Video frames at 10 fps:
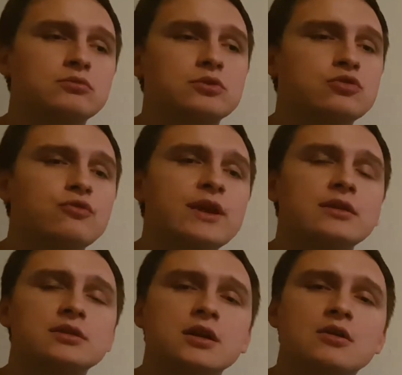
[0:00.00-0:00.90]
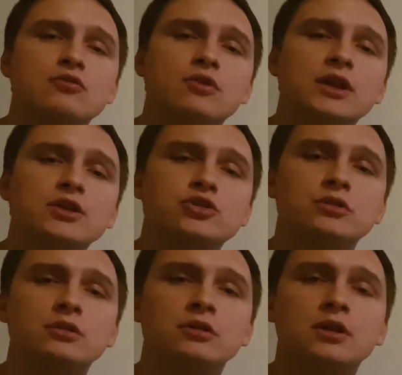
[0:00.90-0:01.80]
trade
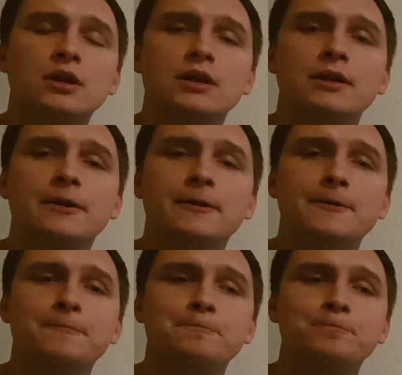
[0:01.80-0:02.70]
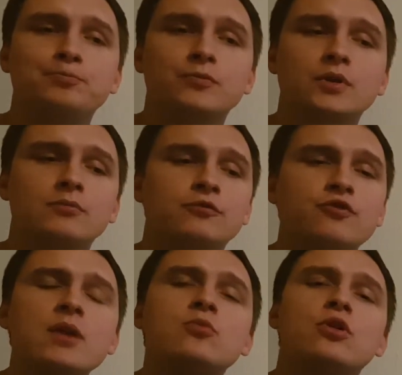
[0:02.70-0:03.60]
relational
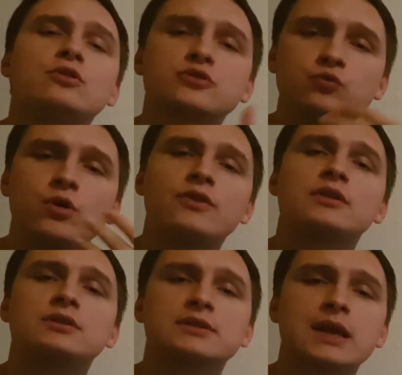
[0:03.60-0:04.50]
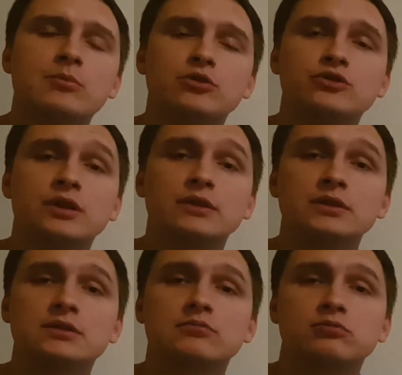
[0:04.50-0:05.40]
frameworks were then established that
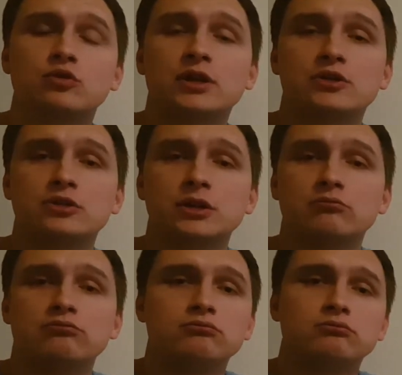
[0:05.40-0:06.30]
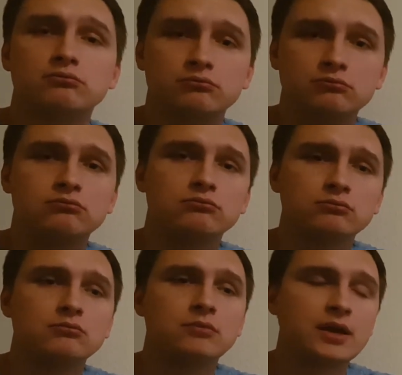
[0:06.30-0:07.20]
this could actually
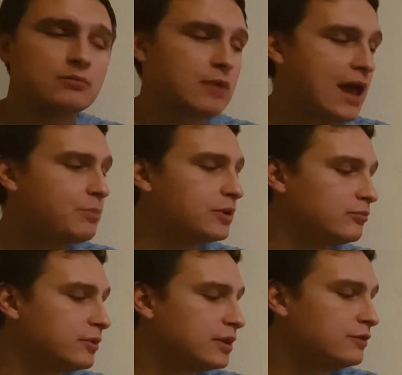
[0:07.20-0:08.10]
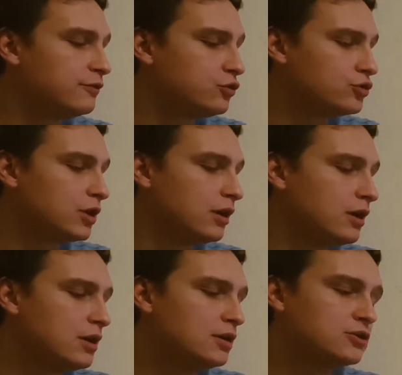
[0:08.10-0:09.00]
happen in the future.
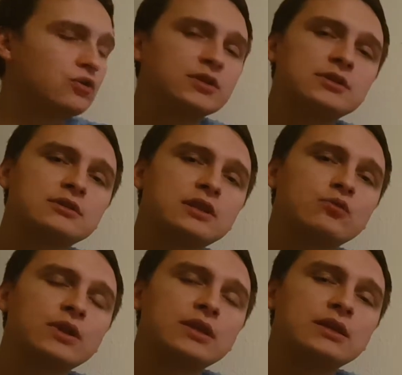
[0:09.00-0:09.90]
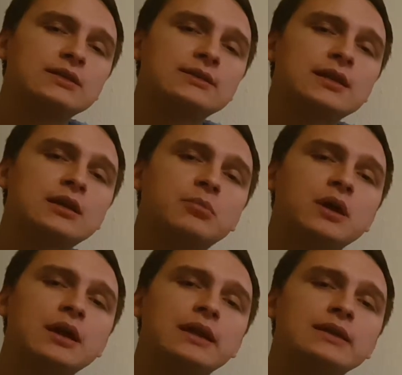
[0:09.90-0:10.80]
So this is then when he set up
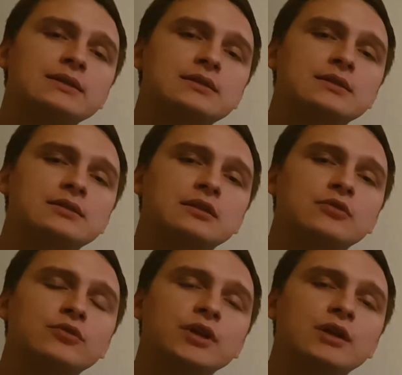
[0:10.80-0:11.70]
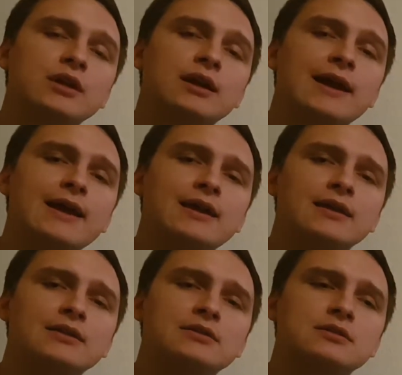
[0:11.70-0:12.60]
his distillery
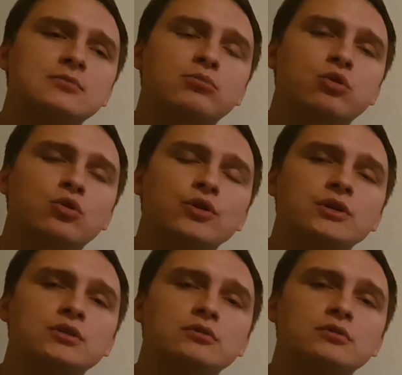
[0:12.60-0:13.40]
and employed